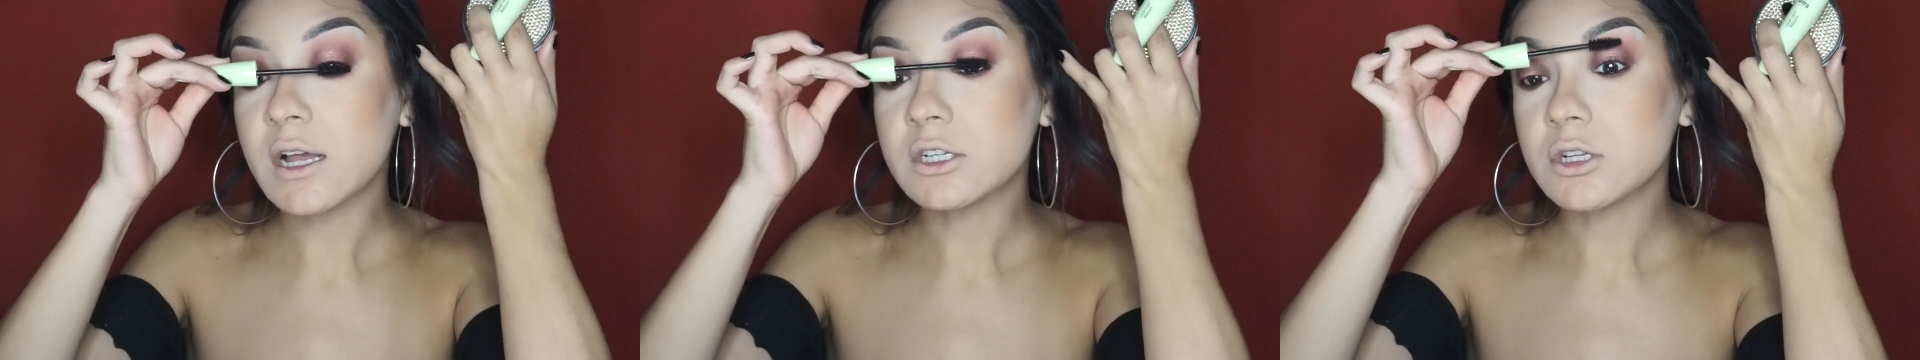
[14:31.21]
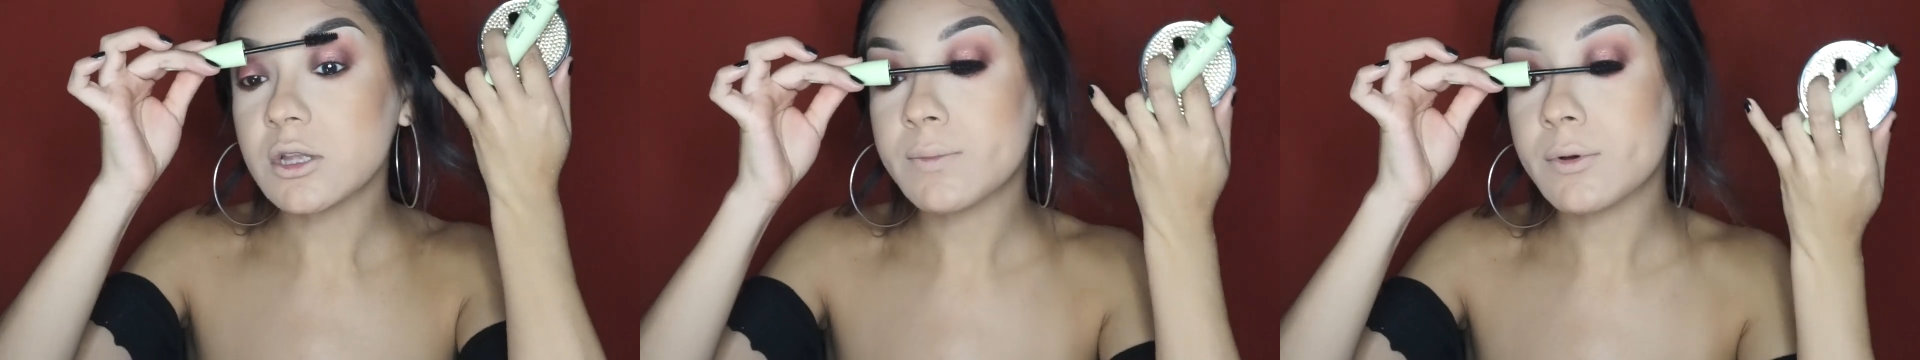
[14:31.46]

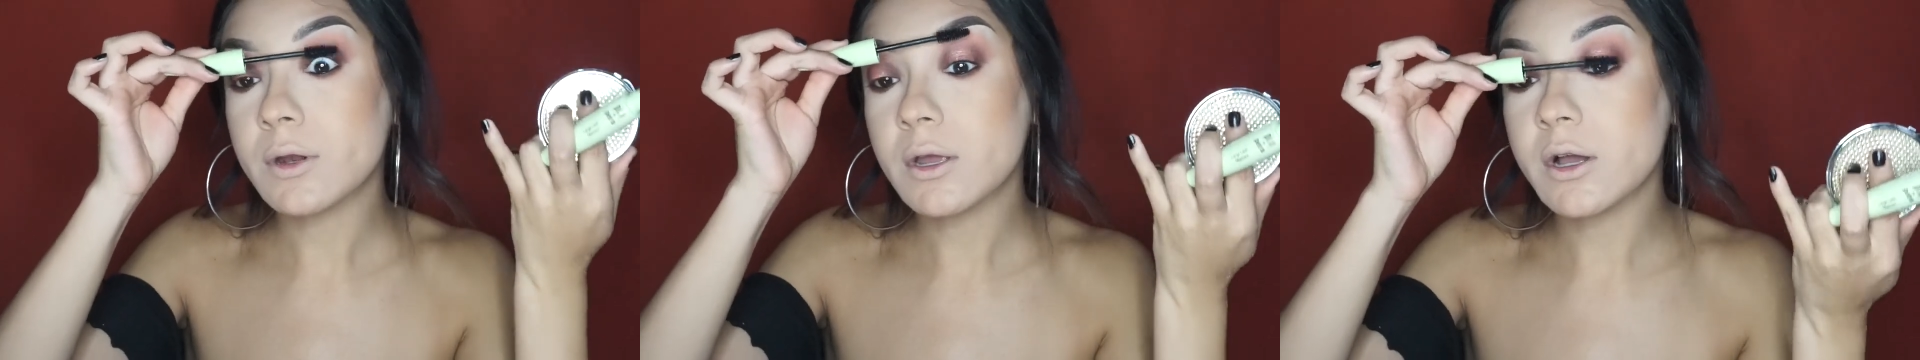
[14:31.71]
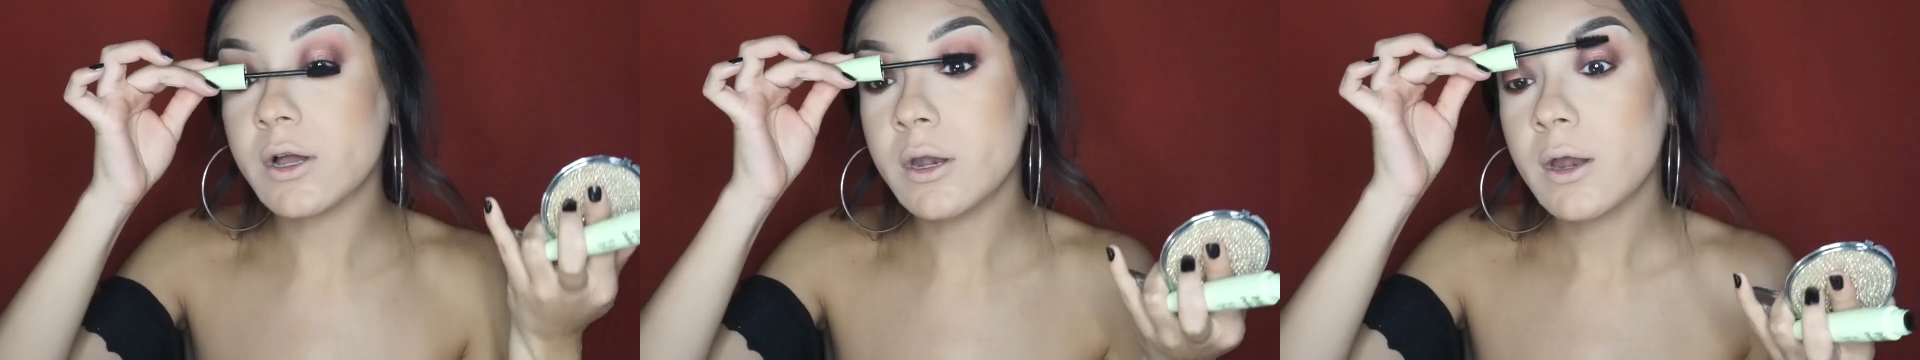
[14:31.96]
actually pretty
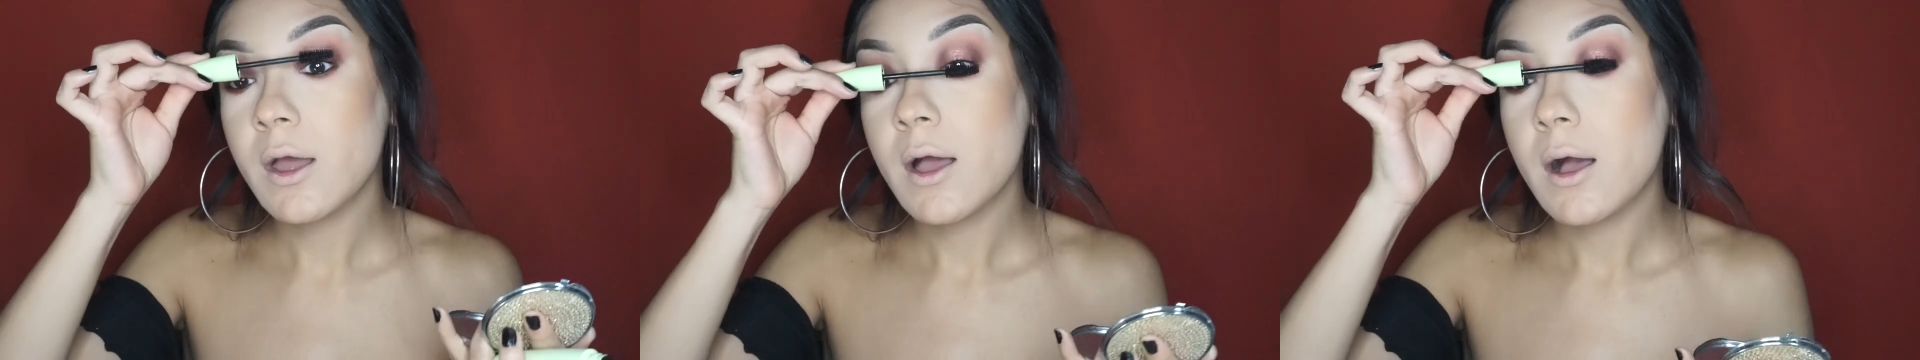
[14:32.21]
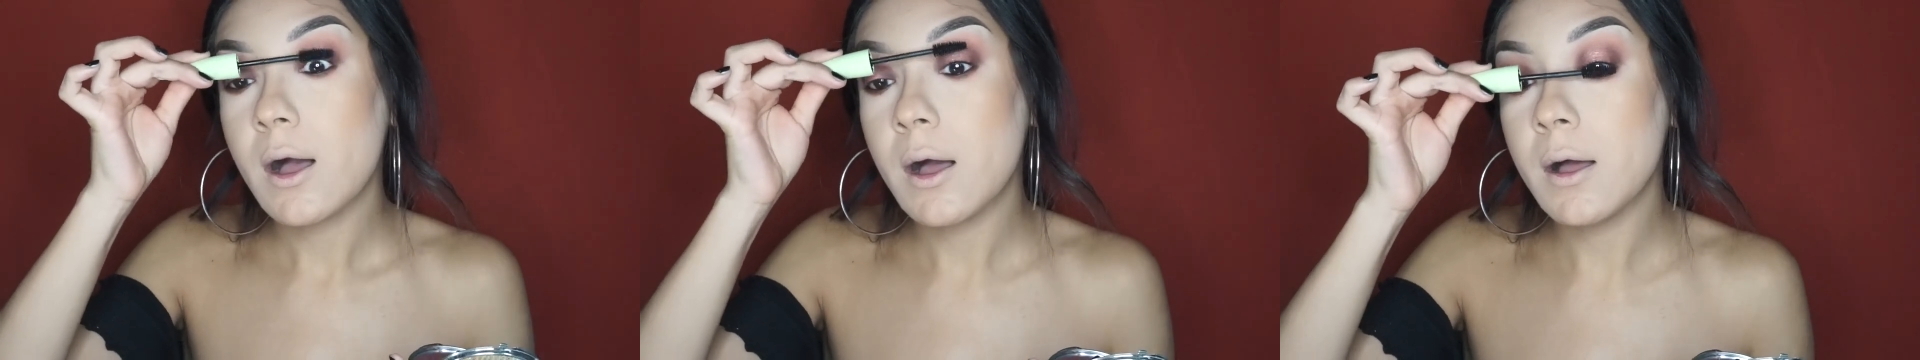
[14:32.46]
good
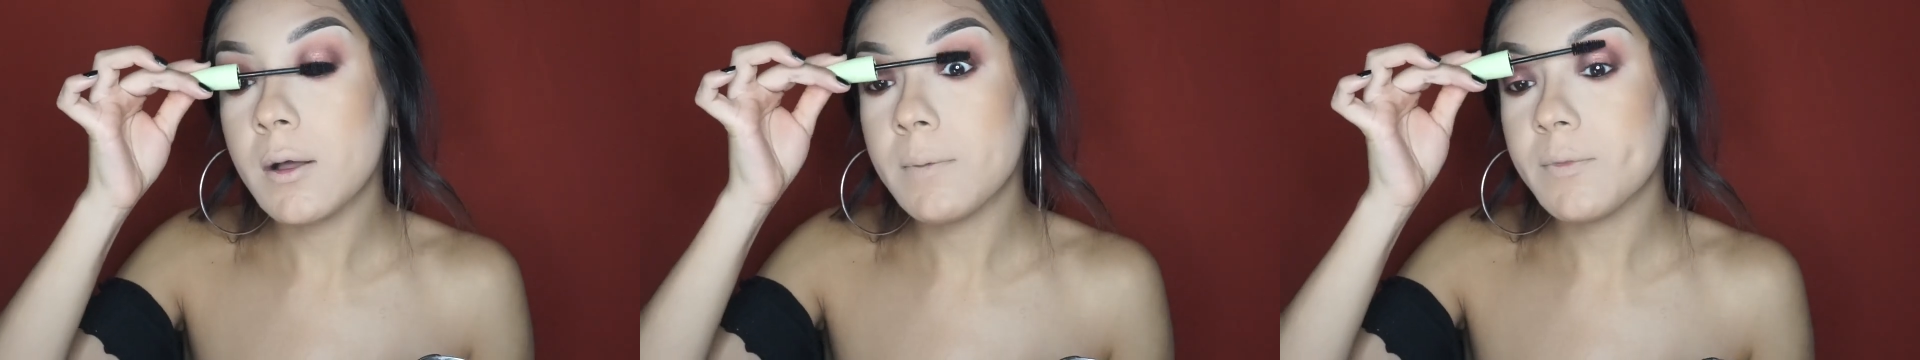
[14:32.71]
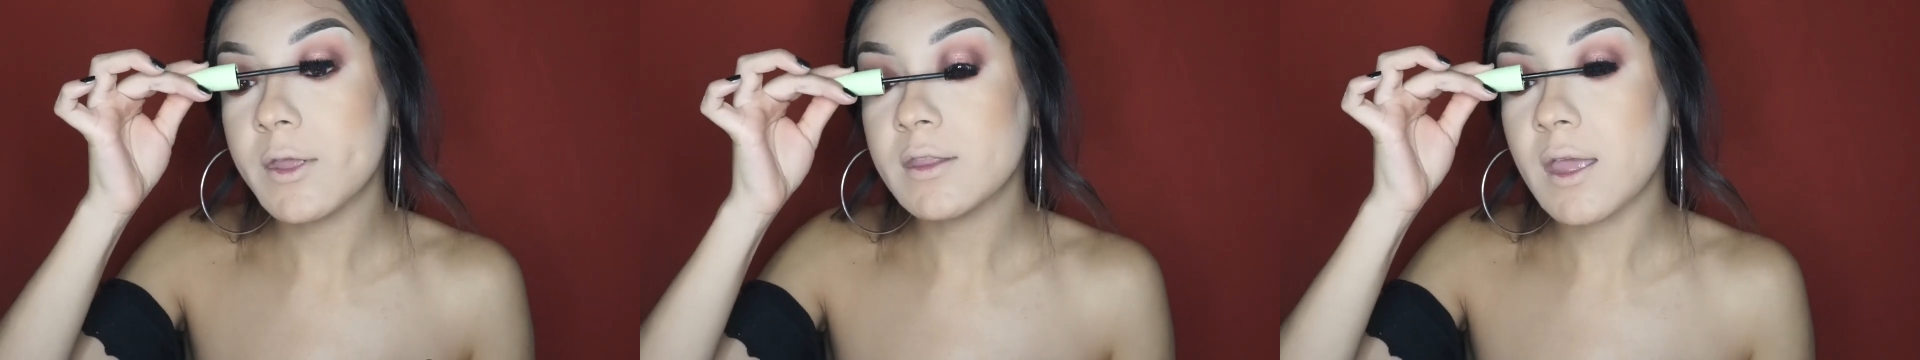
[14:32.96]

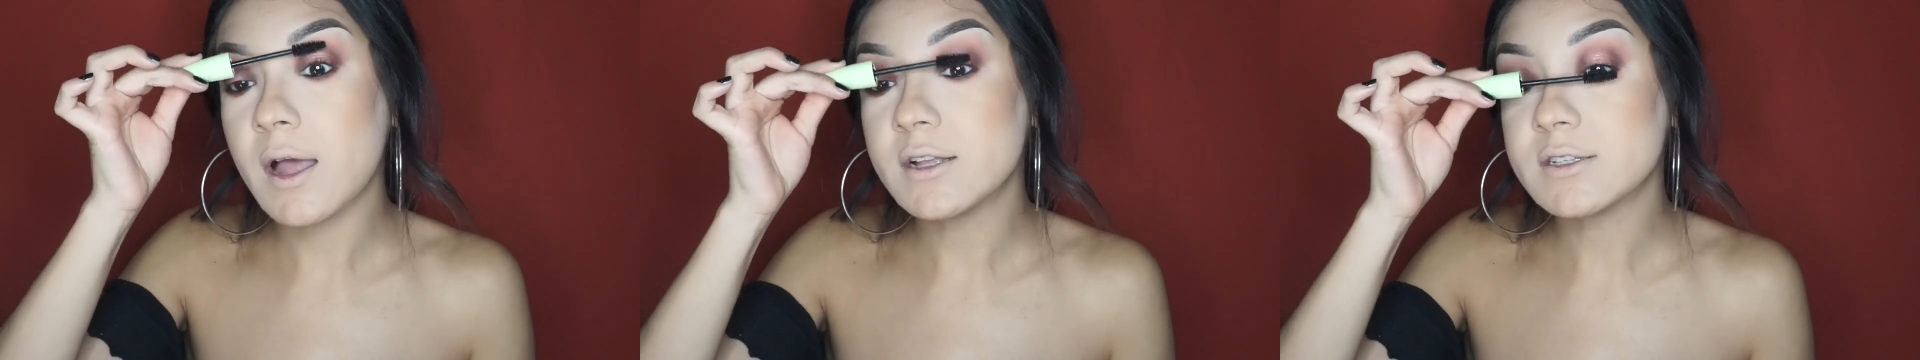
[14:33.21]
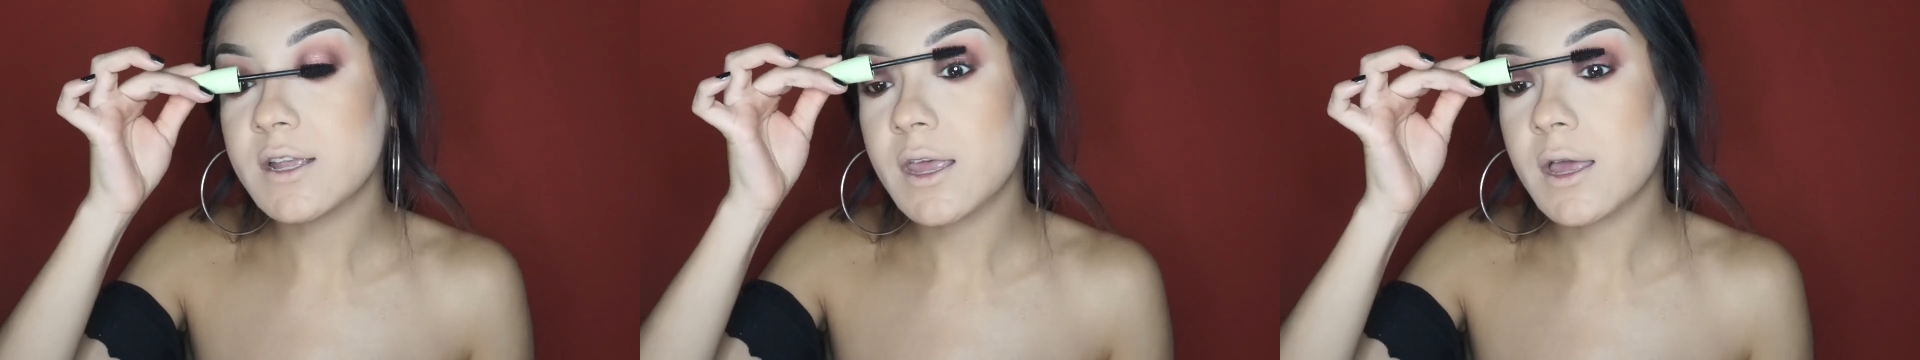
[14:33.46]
um, and it
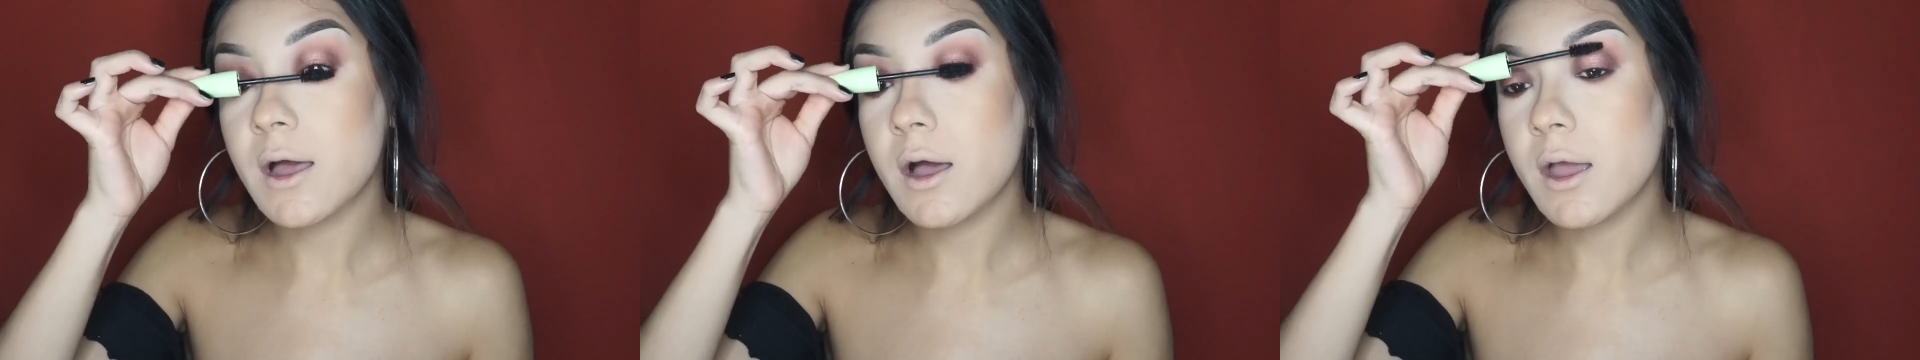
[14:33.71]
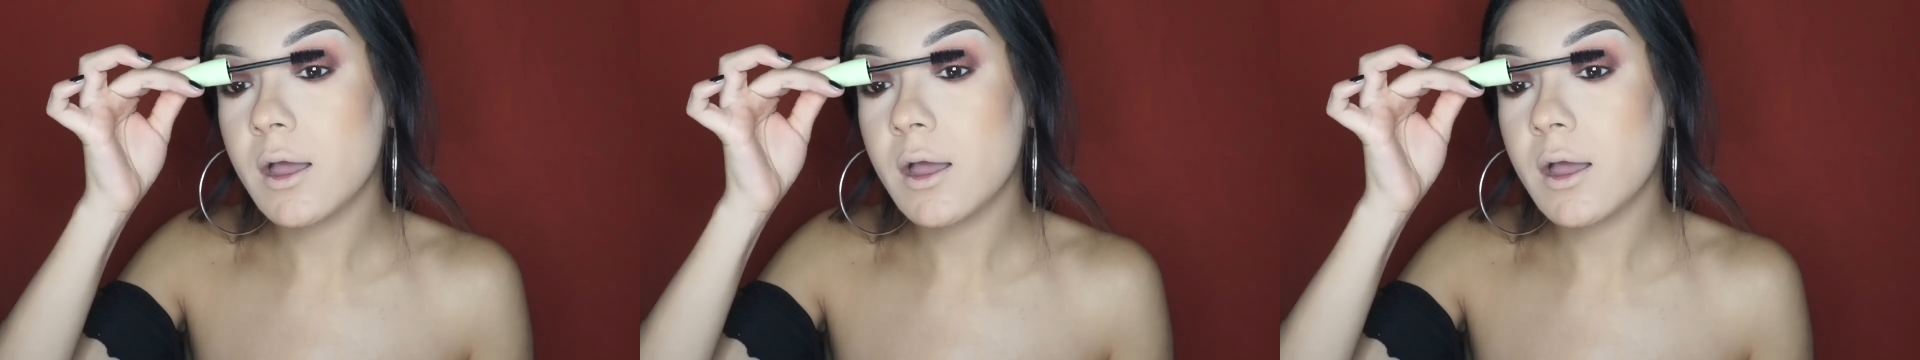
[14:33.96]
has like